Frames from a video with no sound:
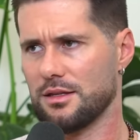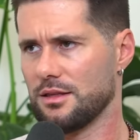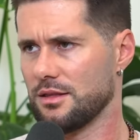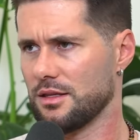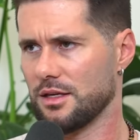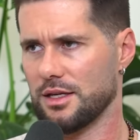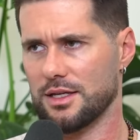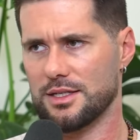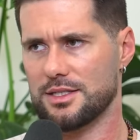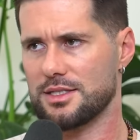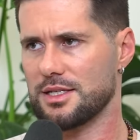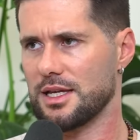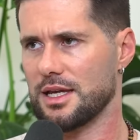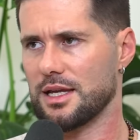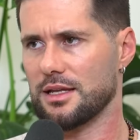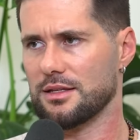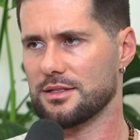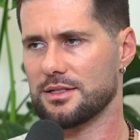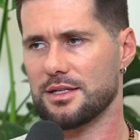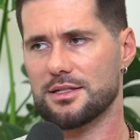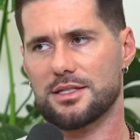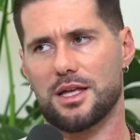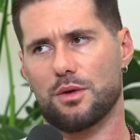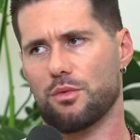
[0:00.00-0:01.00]
the
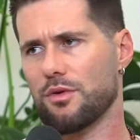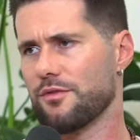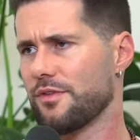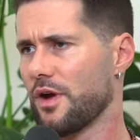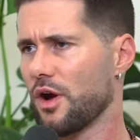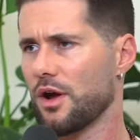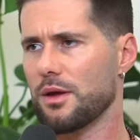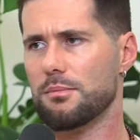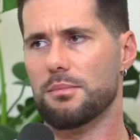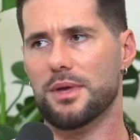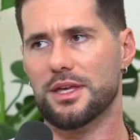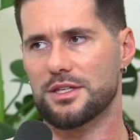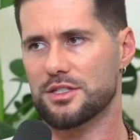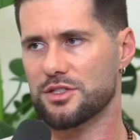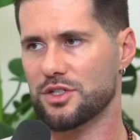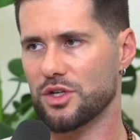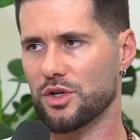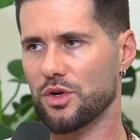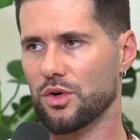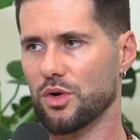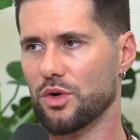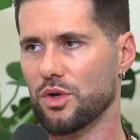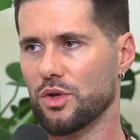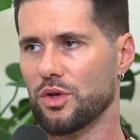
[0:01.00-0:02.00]
Essenes because they were very
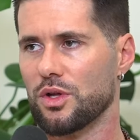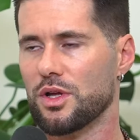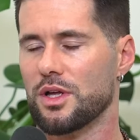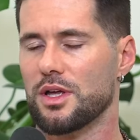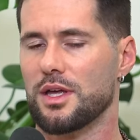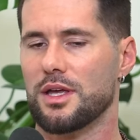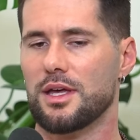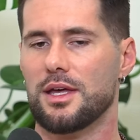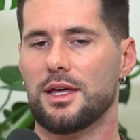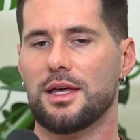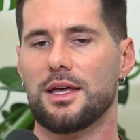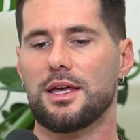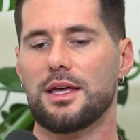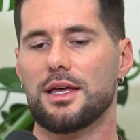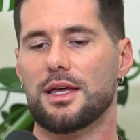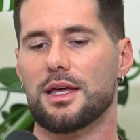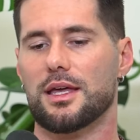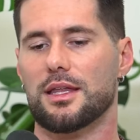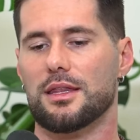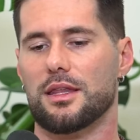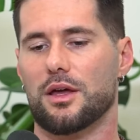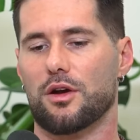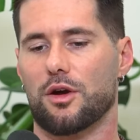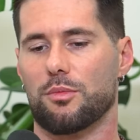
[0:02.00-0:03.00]
mystical
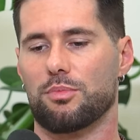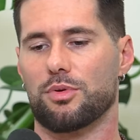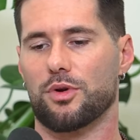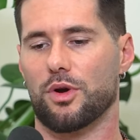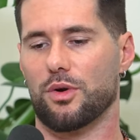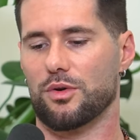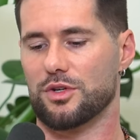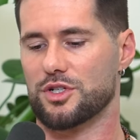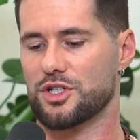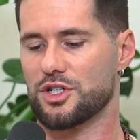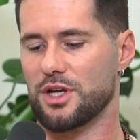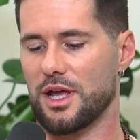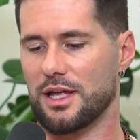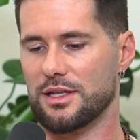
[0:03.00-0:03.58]
in their approach.